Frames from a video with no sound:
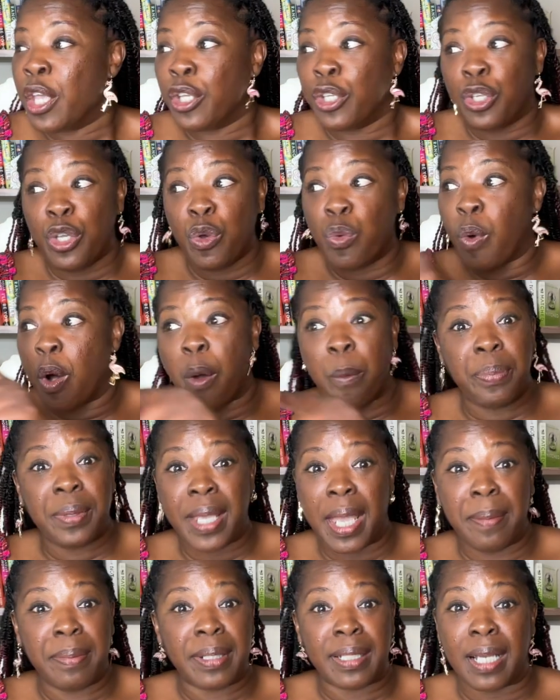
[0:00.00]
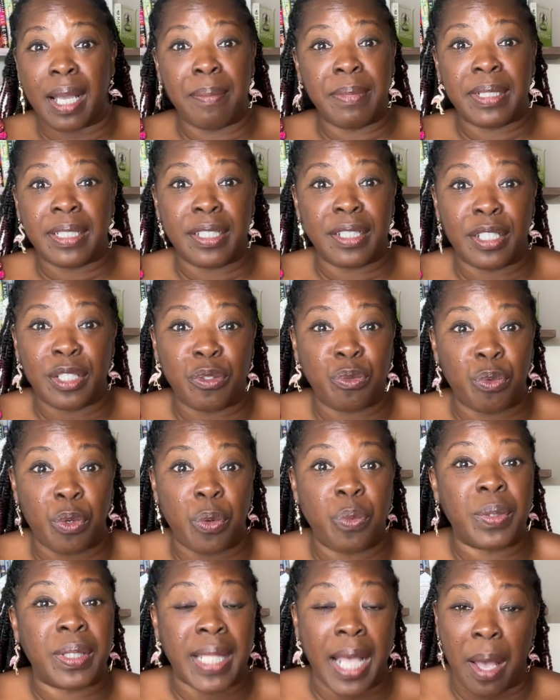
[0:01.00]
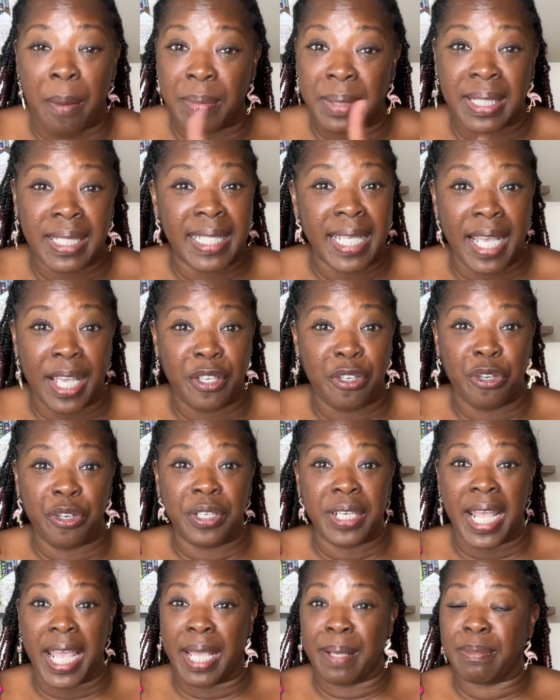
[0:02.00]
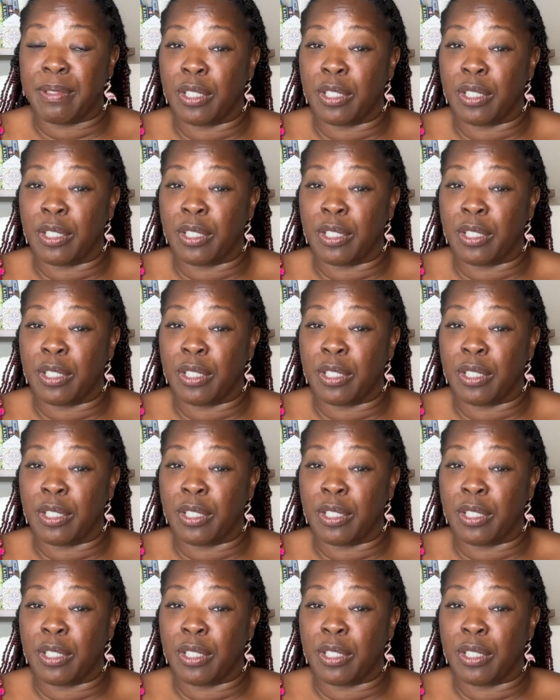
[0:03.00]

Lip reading: You won't be able to come into this room without me saying your name.